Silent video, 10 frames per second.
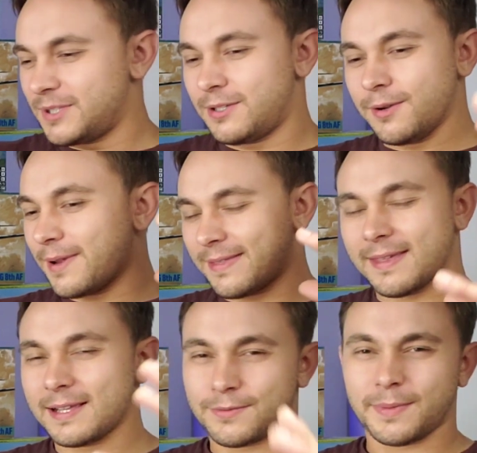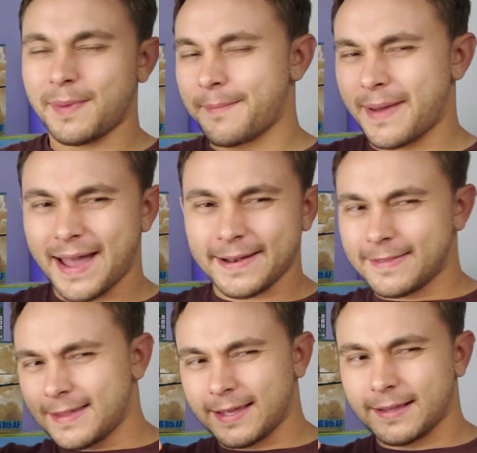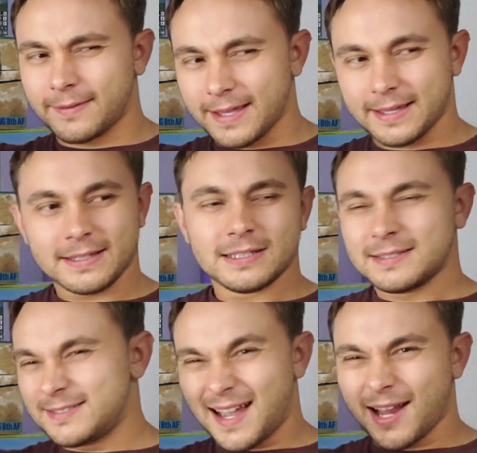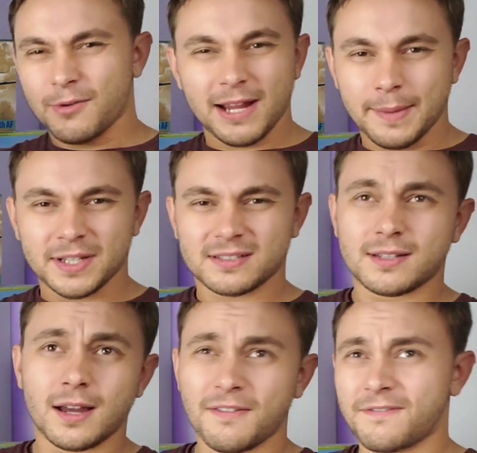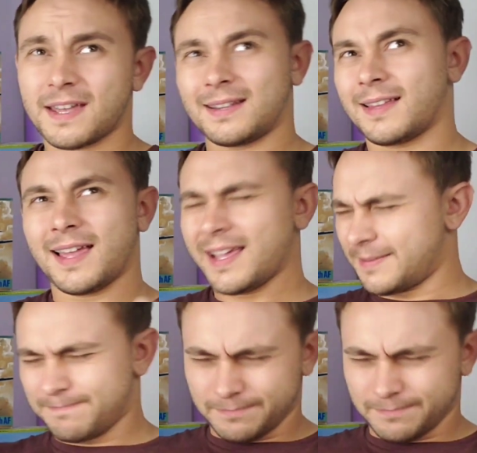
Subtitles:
doing things with my mind, thinking like diorama stuff and like